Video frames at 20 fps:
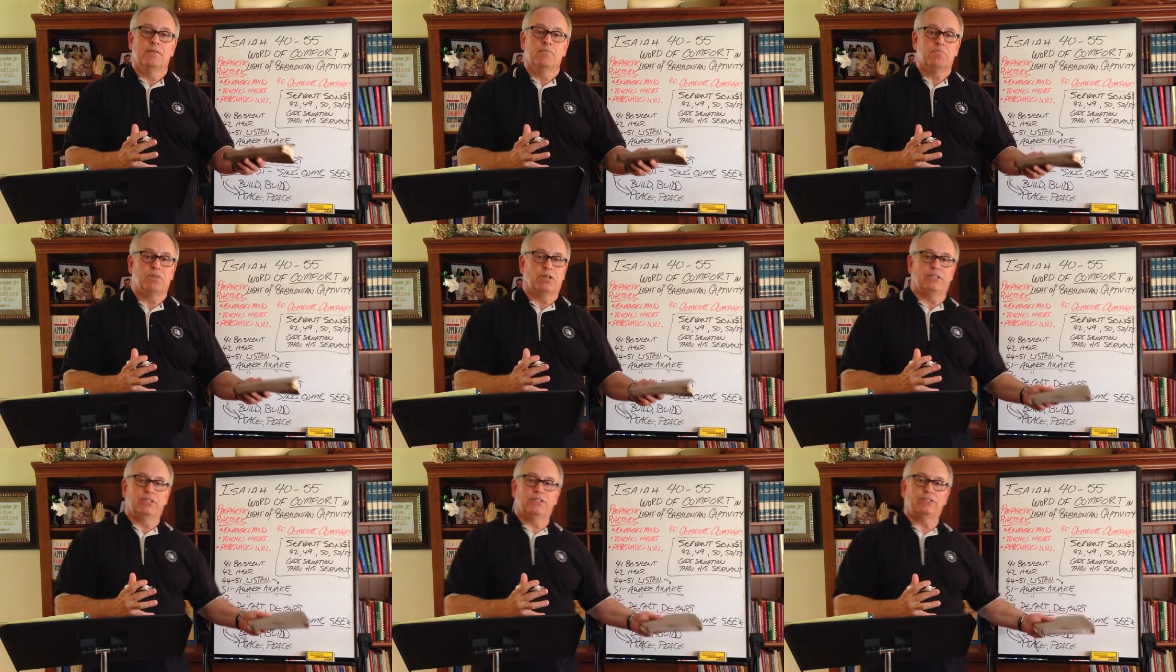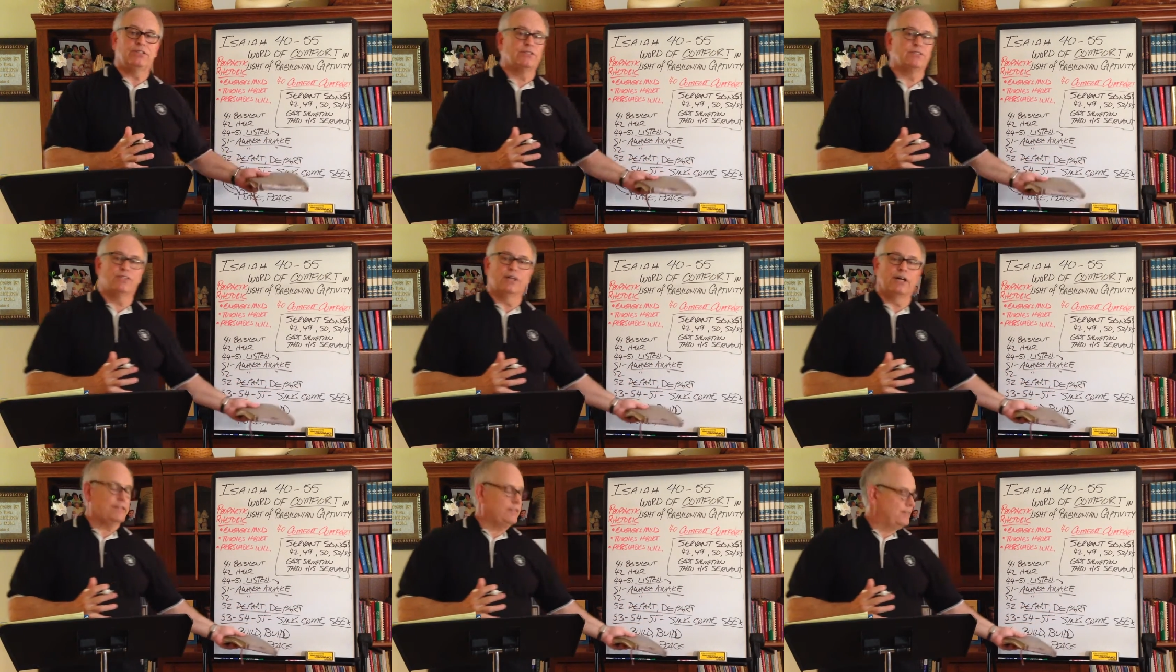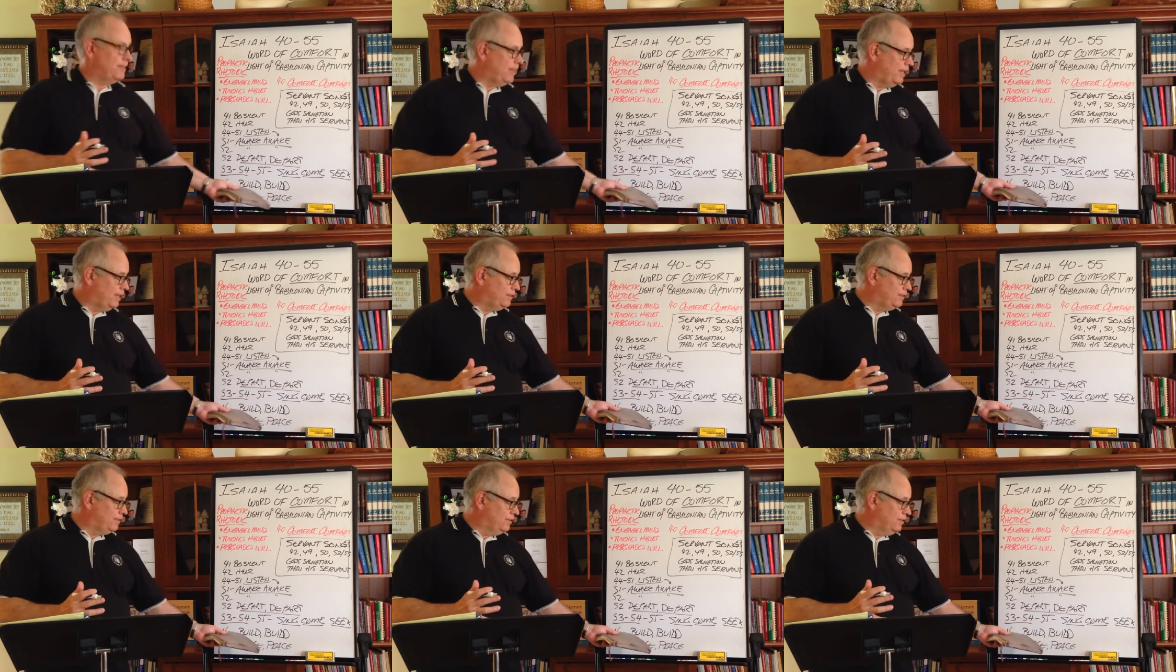But this is not
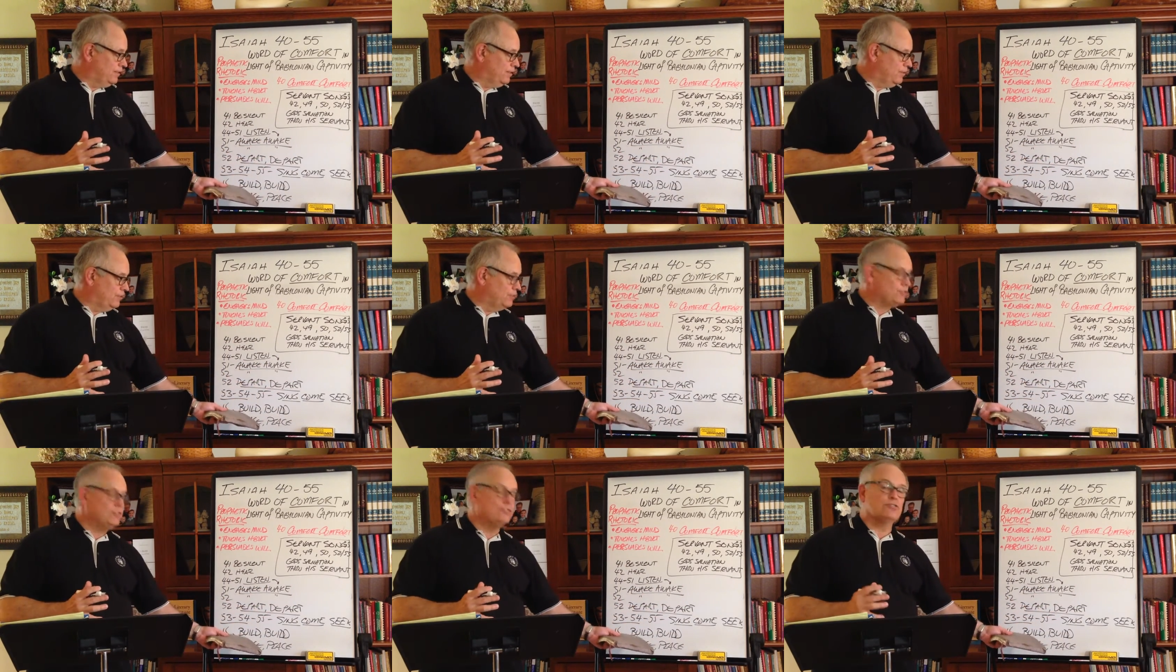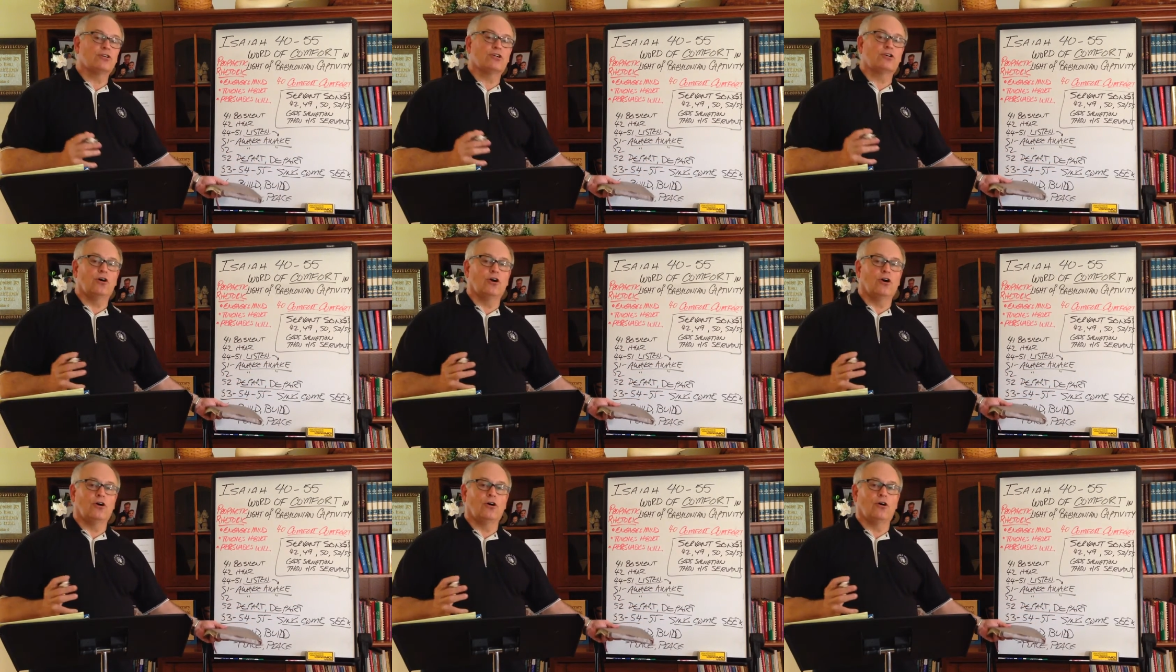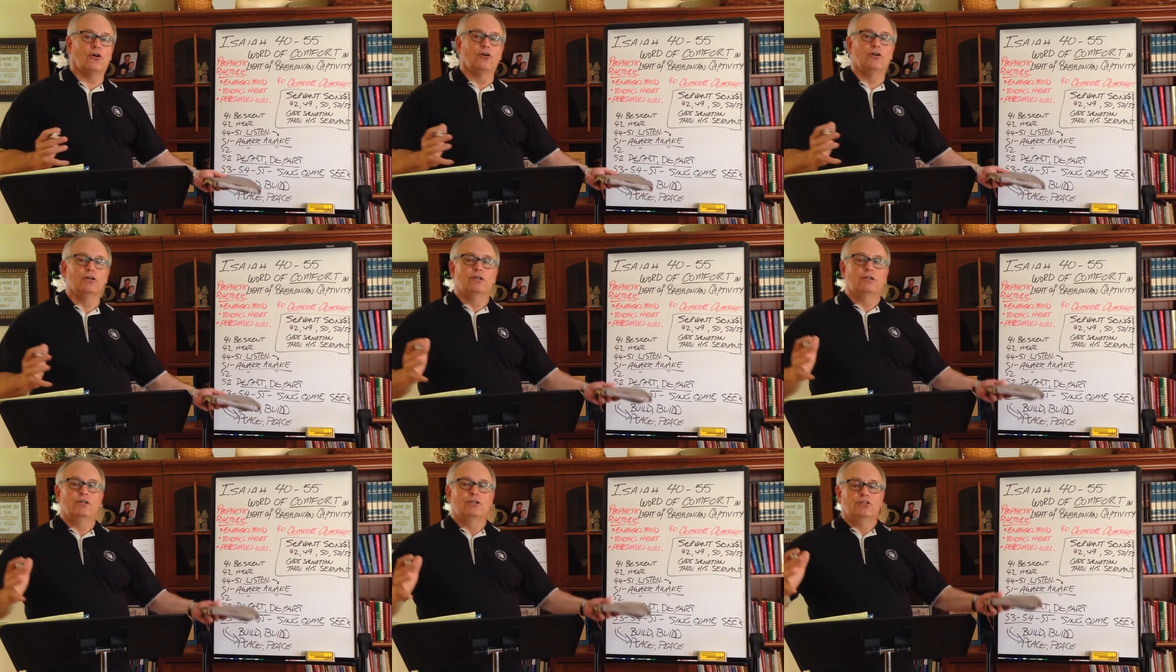that. This is a call